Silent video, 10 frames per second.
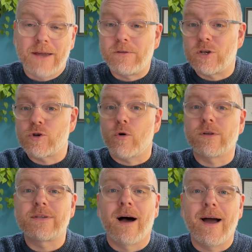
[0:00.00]
you're short on
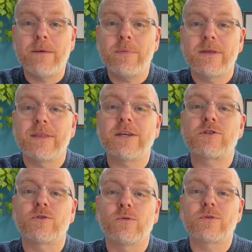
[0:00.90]
time, these
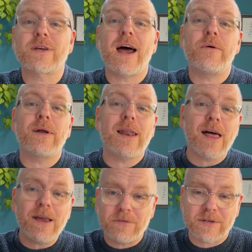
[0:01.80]
tools are a
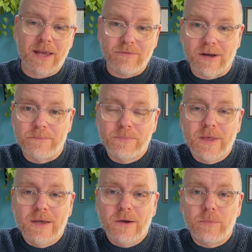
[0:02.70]
lifesaver.
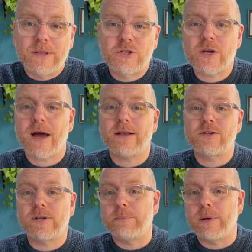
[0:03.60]
With
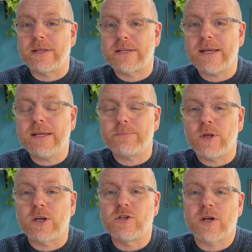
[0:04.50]
ChatGPT, you
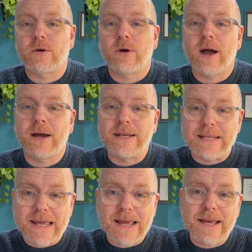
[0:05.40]
can generate
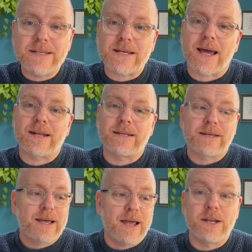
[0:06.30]
ideas and
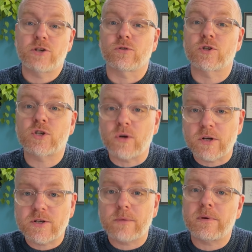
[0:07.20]
initial
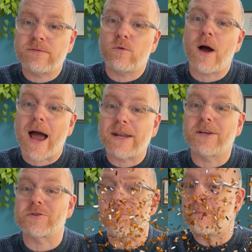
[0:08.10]
structure before adding
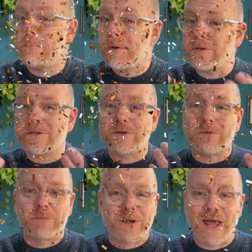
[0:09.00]
some personal
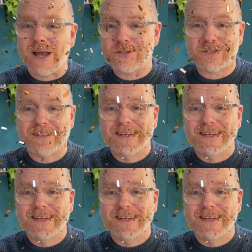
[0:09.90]
panache.